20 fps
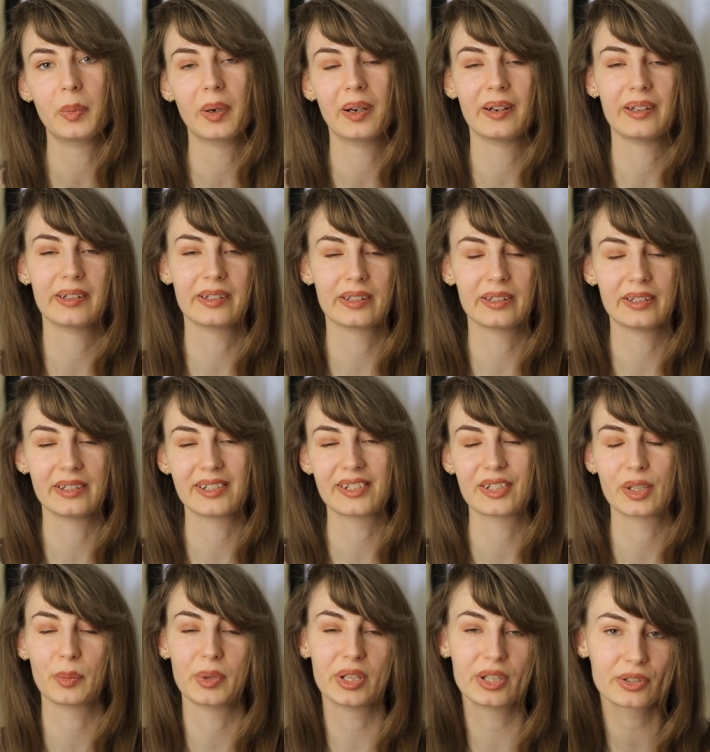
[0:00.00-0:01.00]
but in
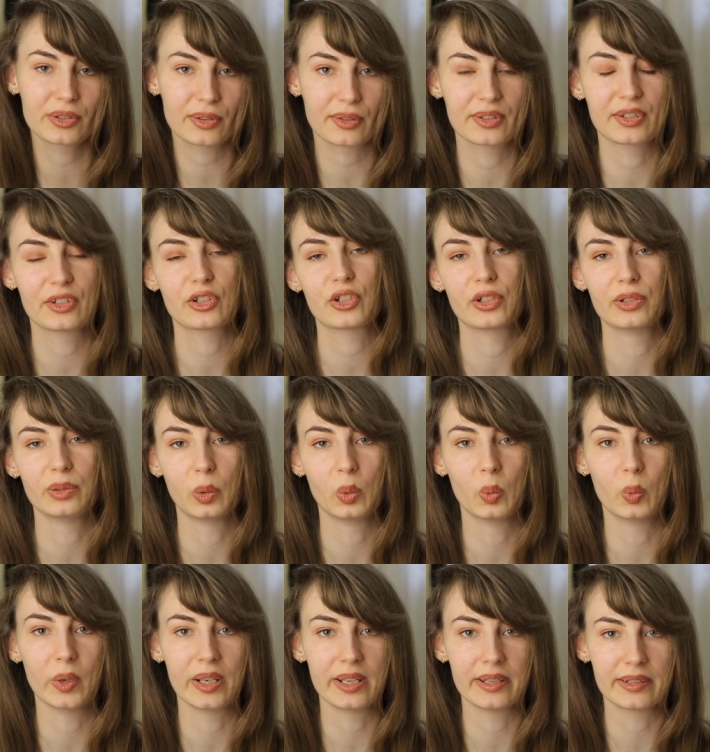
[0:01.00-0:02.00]
some
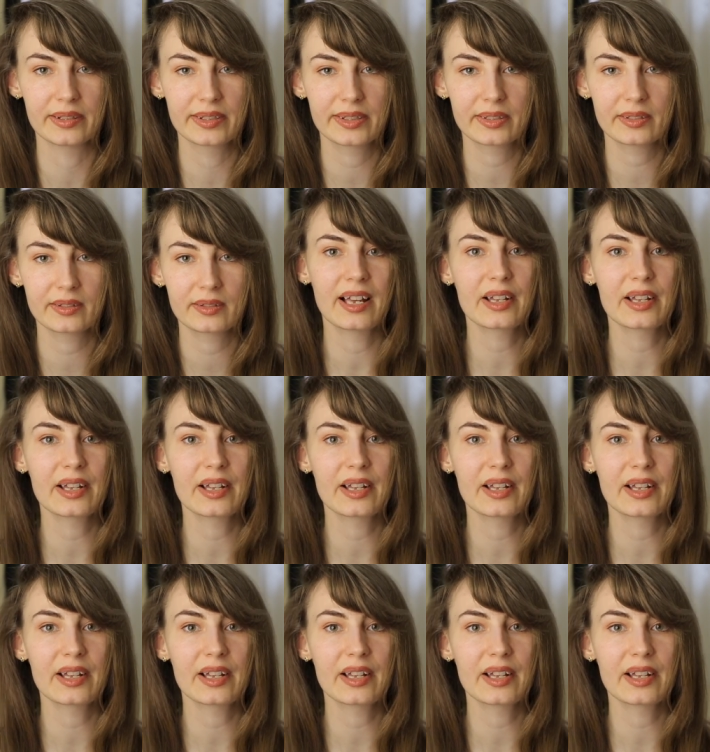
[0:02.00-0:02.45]
traditional ways.